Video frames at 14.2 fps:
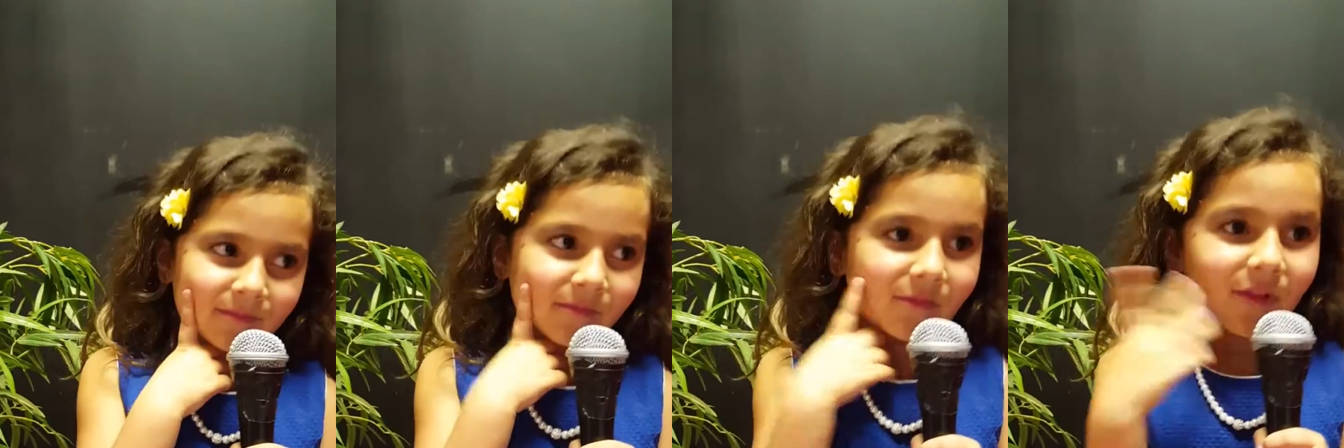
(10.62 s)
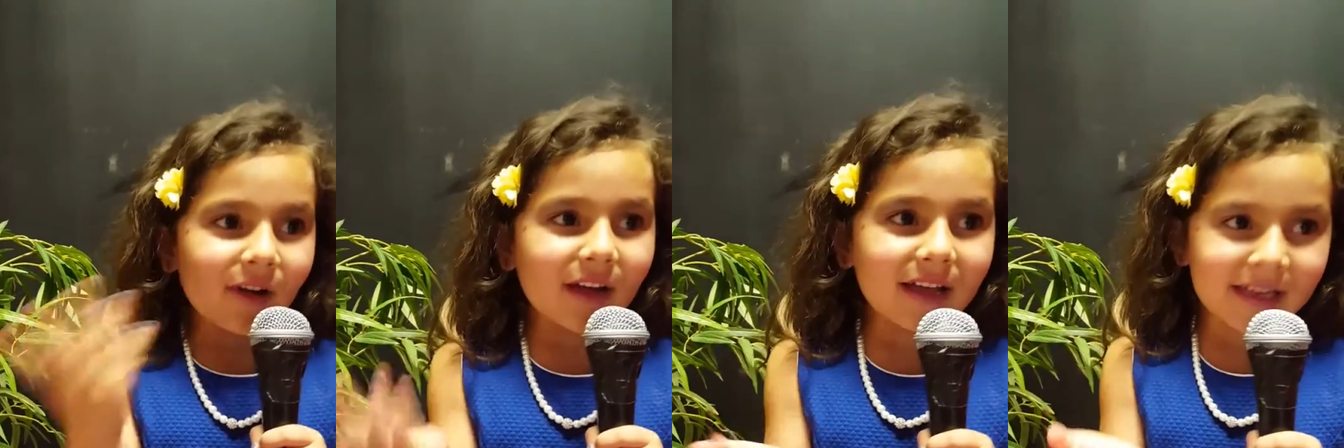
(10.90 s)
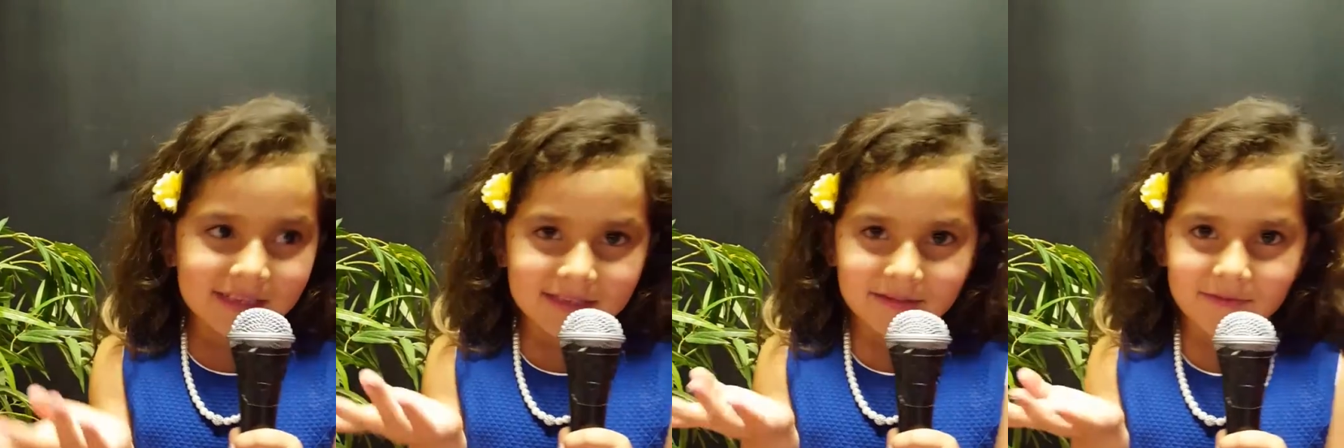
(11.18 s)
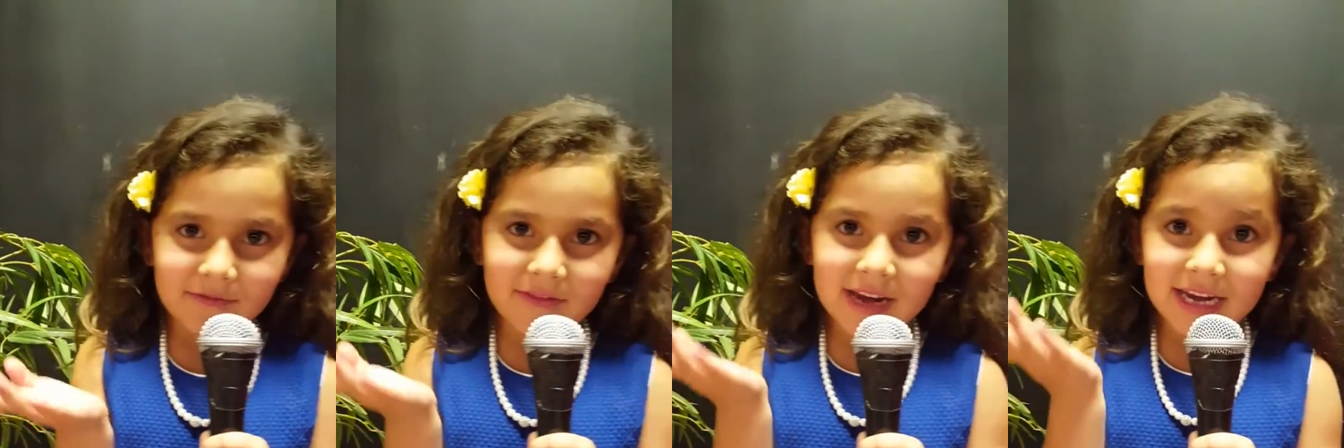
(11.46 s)
What is a
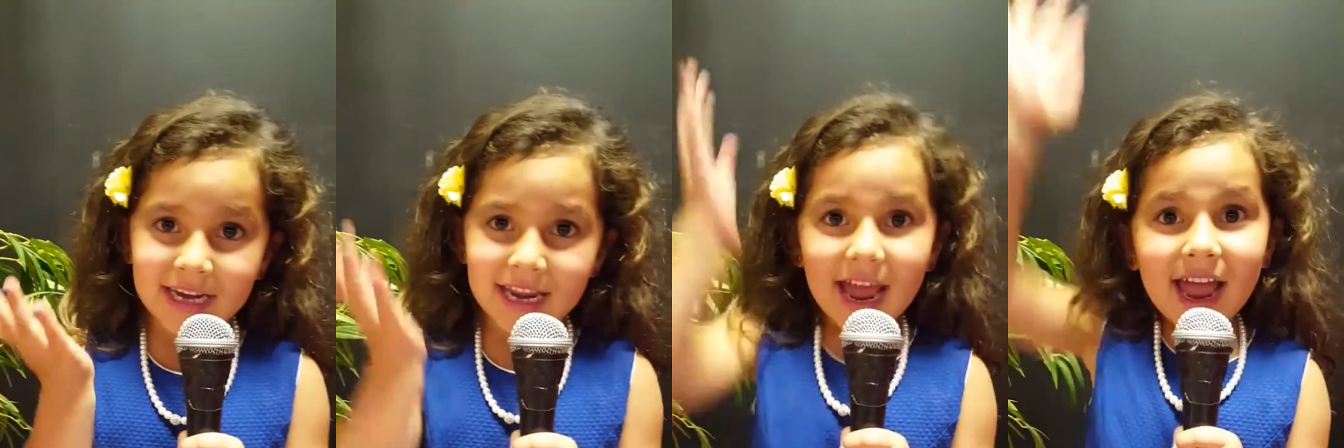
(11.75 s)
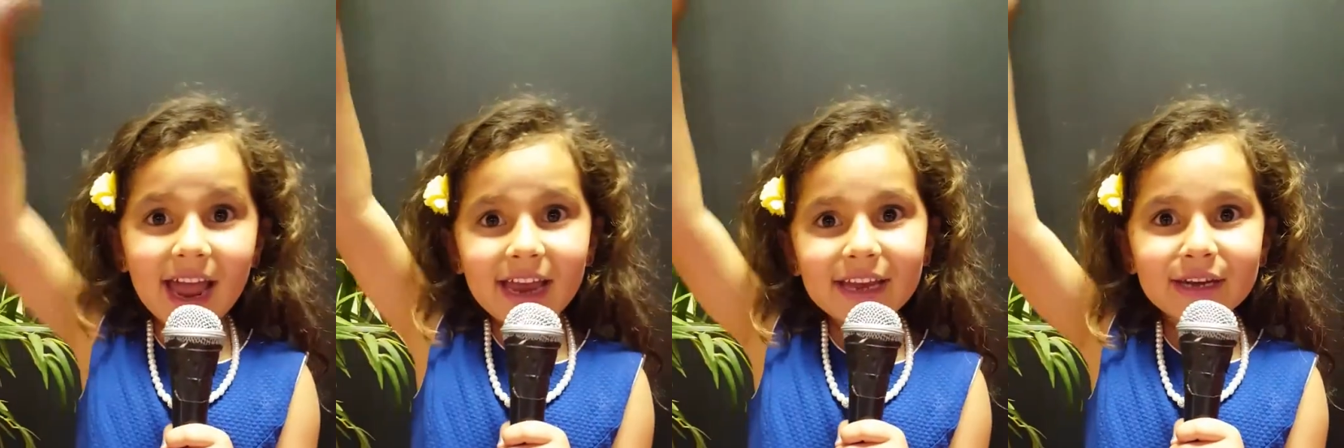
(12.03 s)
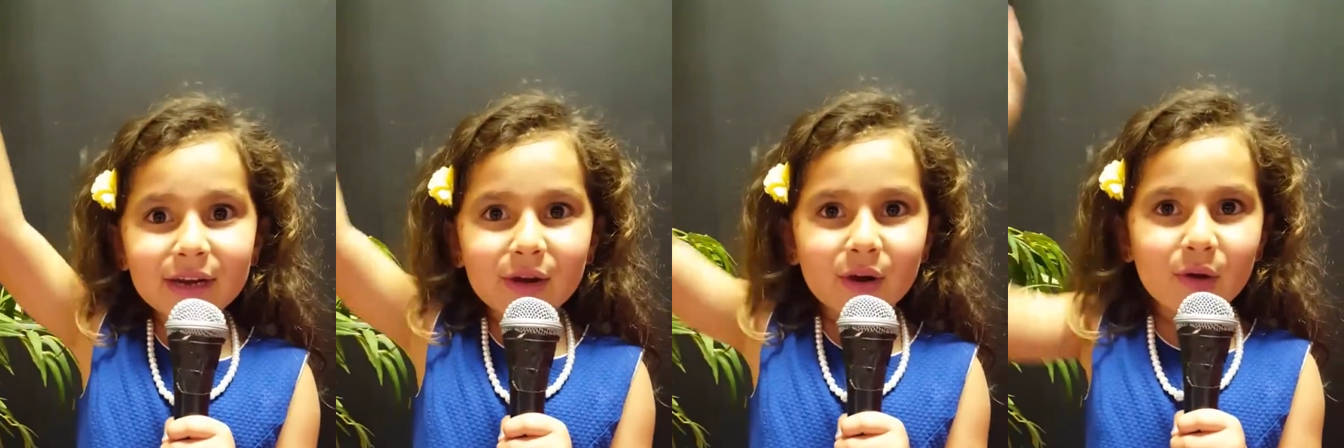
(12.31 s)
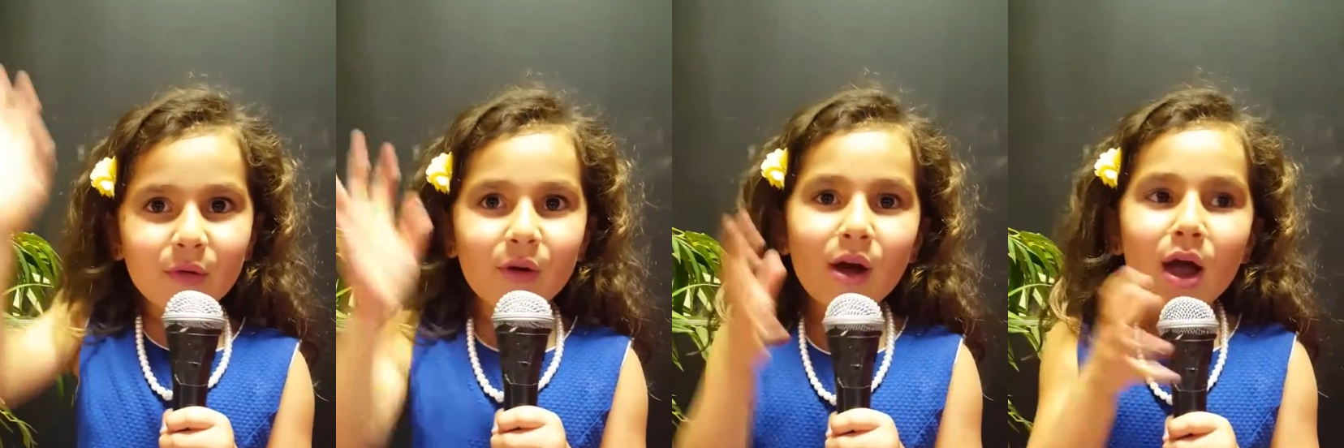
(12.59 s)
friend? I
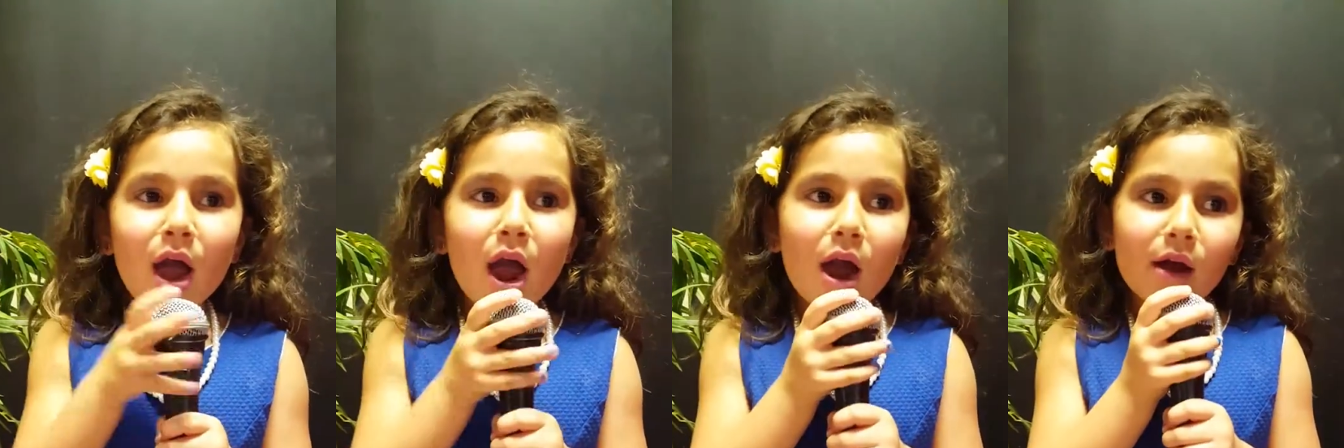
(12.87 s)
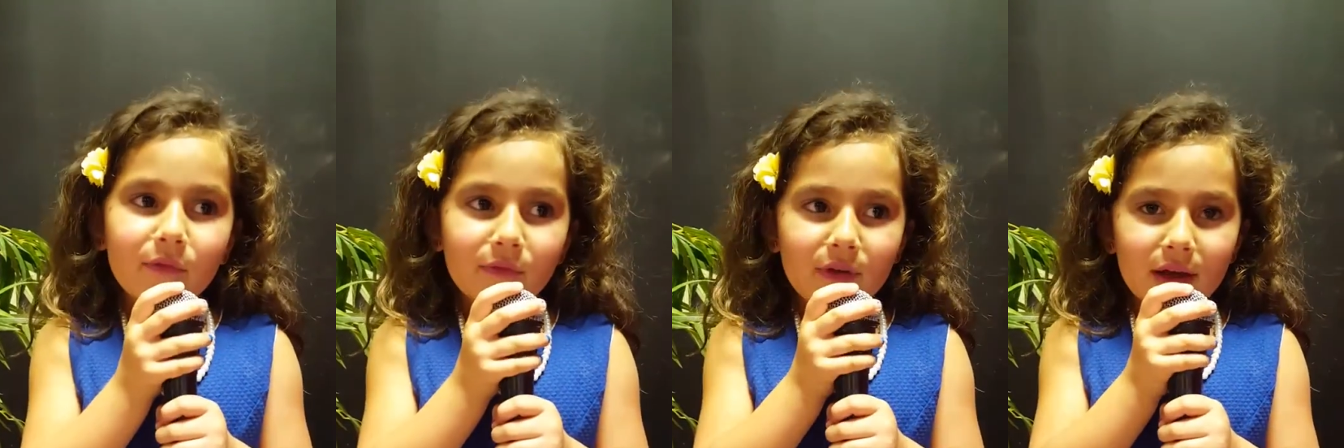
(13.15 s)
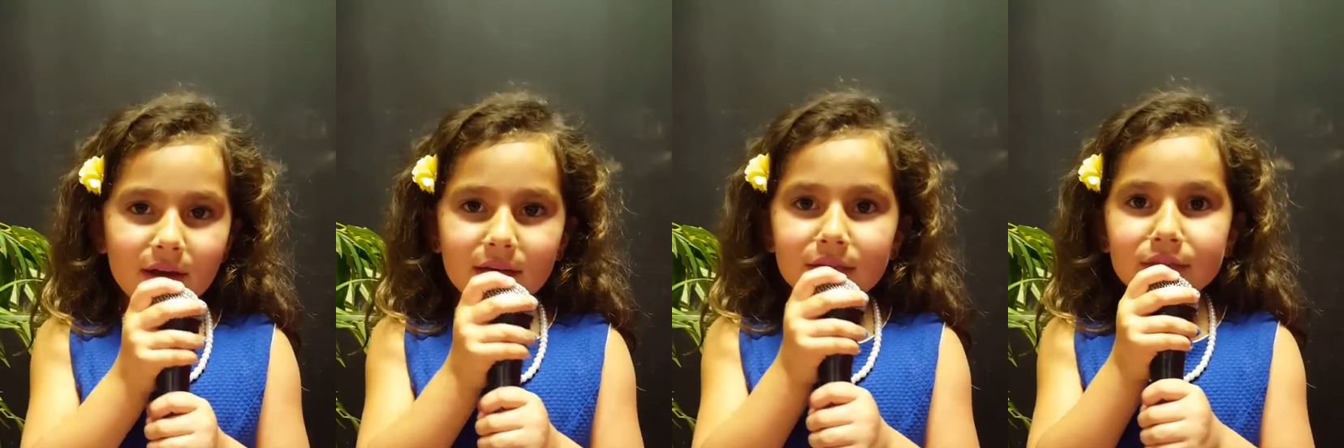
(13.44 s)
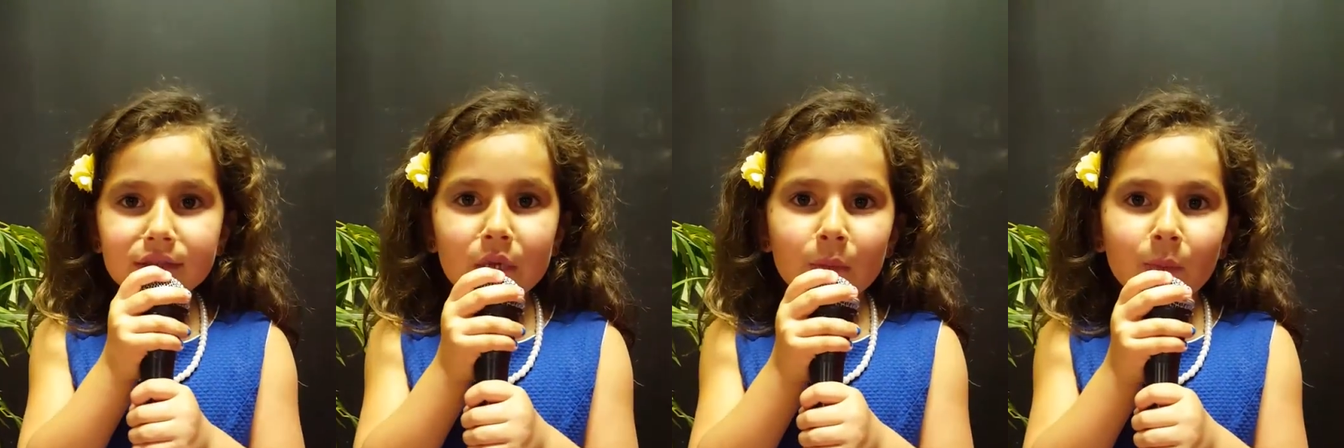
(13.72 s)
know a friend is
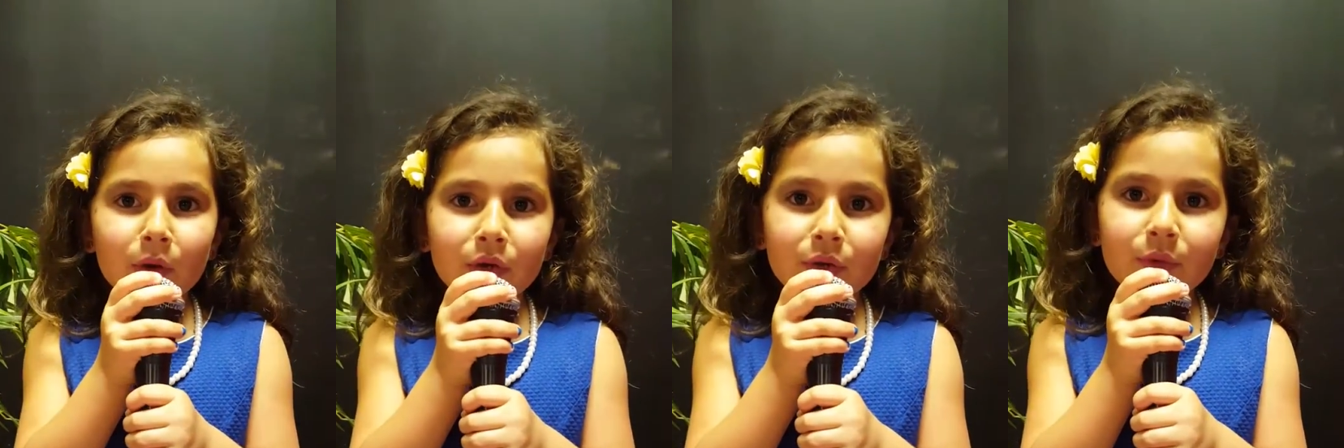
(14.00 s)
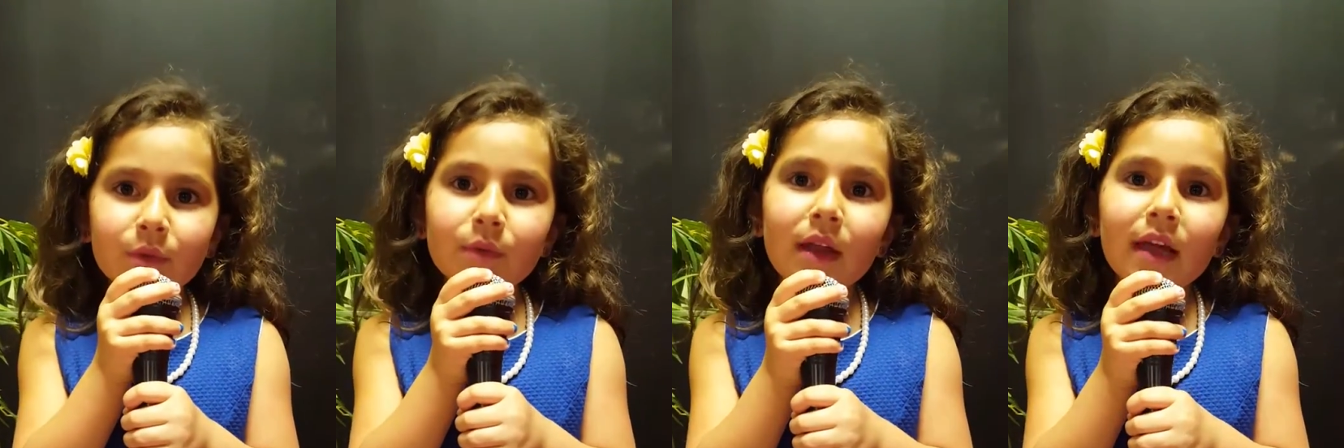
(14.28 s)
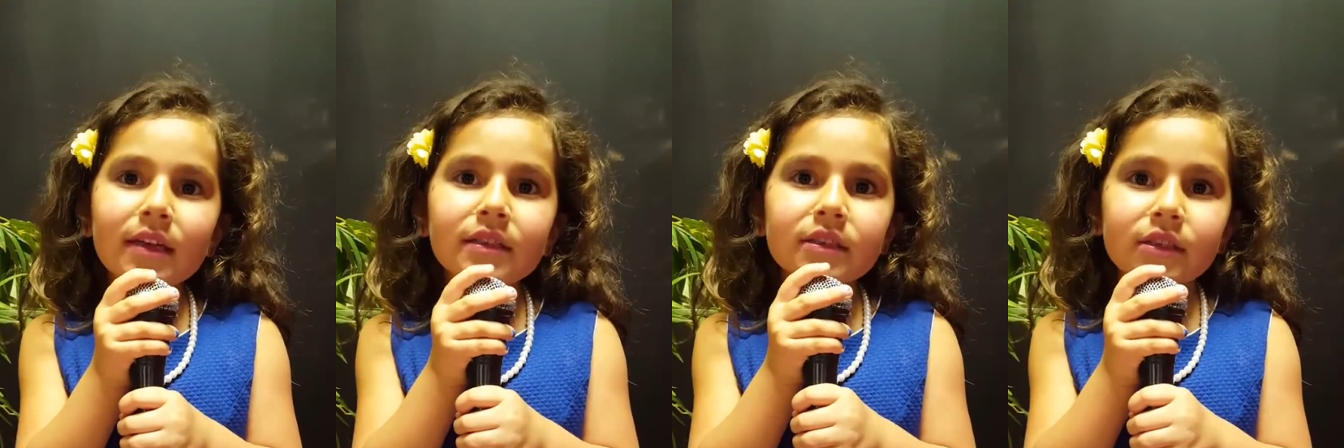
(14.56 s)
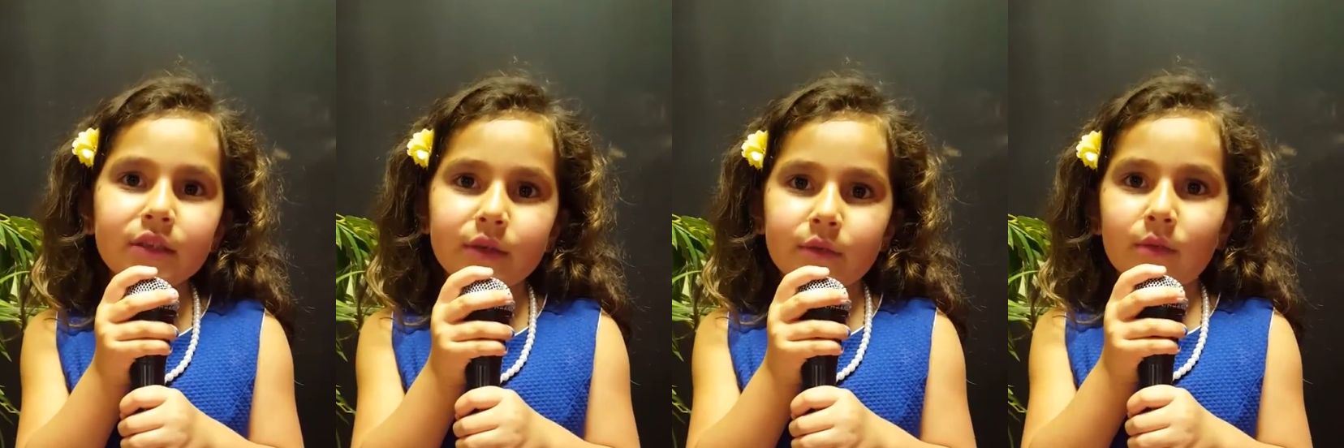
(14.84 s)
someone who
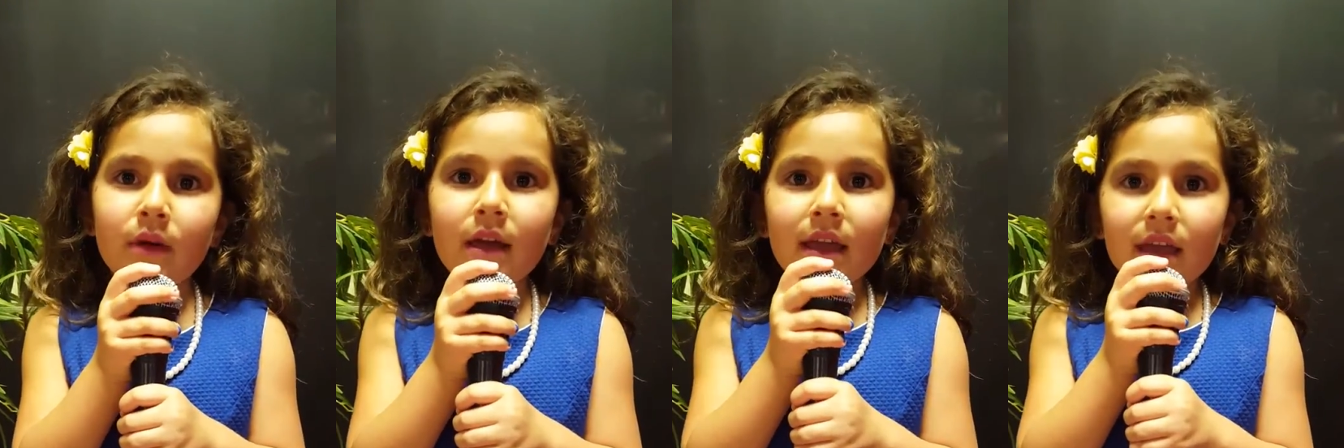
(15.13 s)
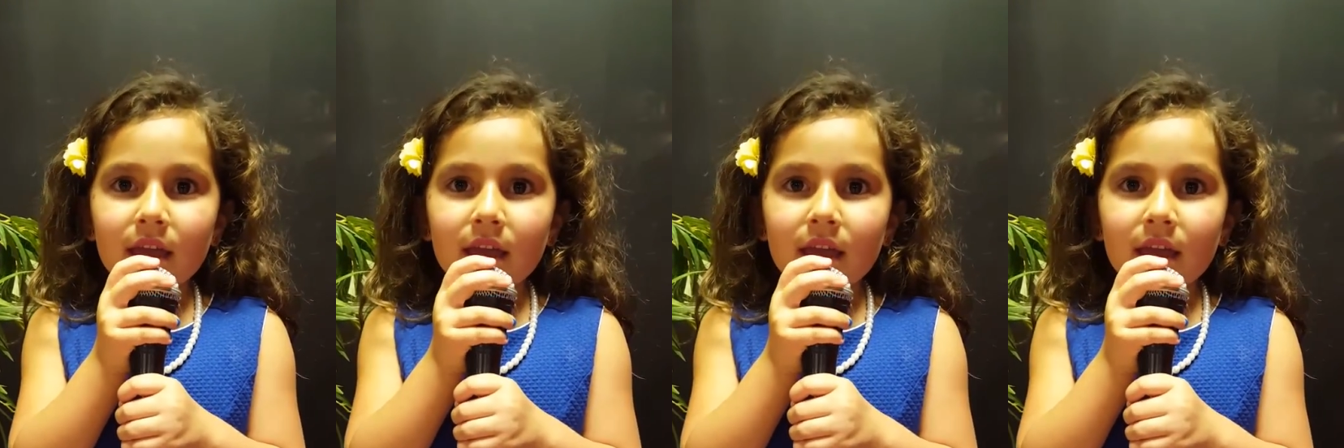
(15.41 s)
likes you.